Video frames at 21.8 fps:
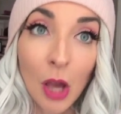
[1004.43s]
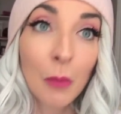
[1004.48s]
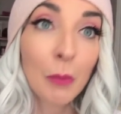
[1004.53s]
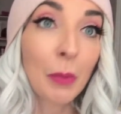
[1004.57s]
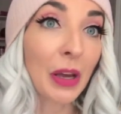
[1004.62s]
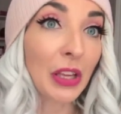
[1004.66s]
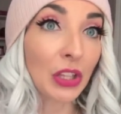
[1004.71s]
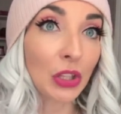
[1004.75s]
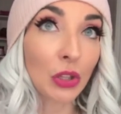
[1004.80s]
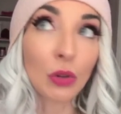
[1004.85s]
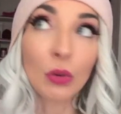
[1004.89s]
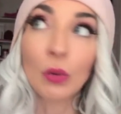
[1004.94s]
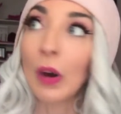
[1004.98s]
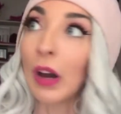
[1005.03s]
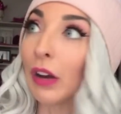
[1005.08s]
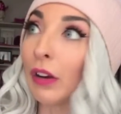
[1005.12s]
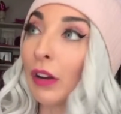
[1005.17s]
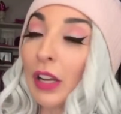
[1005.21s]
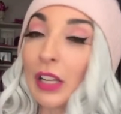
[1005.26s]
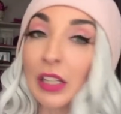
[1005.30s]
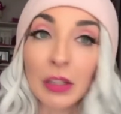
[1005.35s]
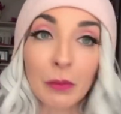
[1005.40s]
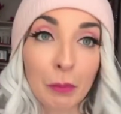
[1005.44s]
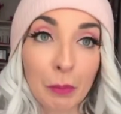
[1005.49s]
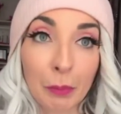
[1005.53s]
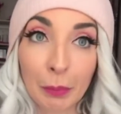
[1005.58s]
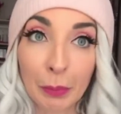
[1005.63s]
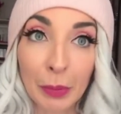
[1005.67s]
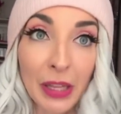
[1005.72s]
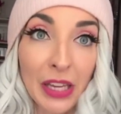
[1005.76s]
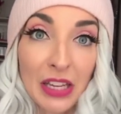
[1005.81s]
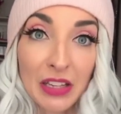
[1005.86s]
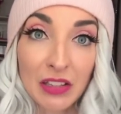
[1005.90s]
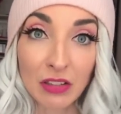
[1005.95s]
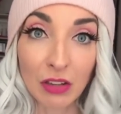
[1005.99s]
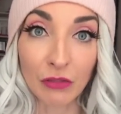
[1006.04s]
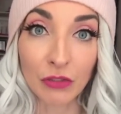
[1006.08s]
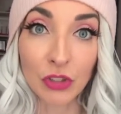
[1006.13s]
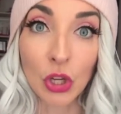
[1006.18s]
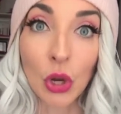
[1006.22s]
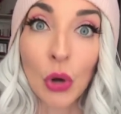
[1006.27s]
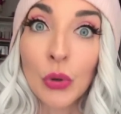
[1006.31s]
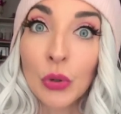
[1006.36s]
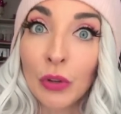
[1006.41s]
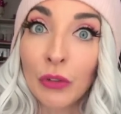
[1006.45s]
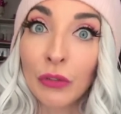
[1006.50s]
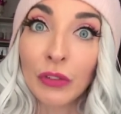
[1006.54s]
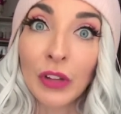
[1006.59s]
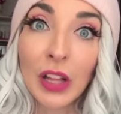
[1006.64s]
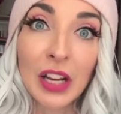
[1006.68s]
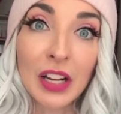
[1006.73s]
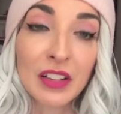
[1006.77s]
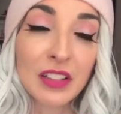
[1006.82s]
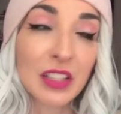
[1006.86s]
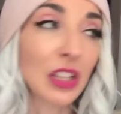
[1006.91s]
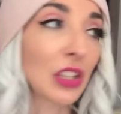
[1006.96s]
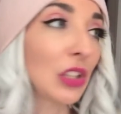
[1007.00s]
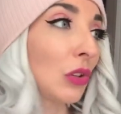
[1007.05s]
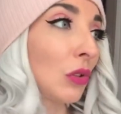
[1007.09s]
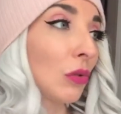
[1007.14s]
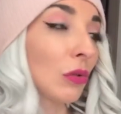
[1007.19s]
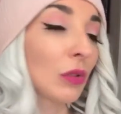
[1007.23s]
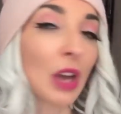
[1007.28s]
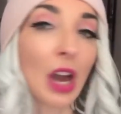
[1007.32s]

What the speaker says: but you are in a place of total flux and you